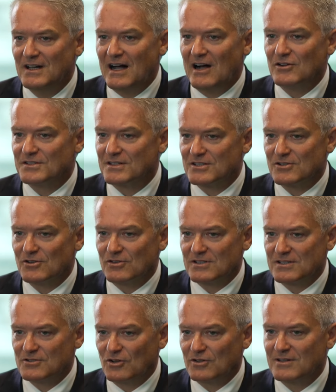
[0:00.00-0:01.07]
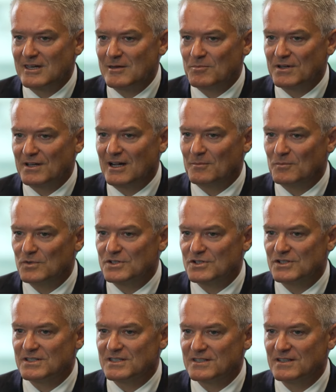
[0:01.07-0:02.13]
housing stock is not keeping up, which
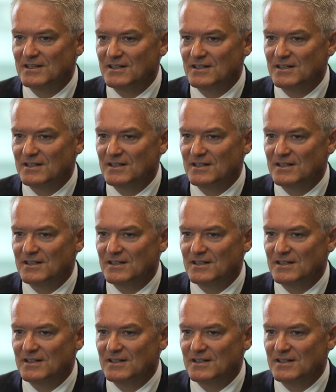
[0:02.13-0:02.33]
is